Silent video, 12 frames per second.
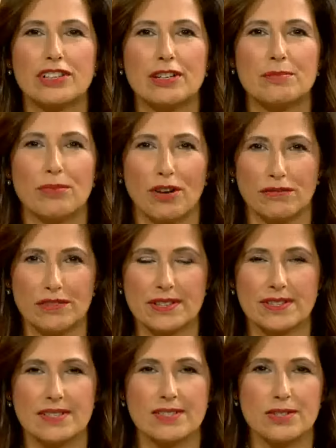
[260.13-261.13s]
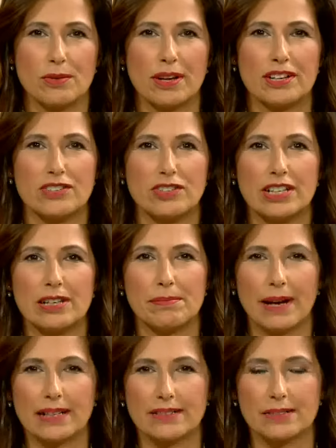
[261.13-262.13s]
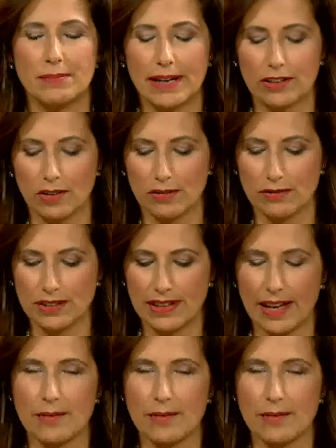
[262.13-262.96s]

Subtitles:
in profit since you weren't really impacted by COVID,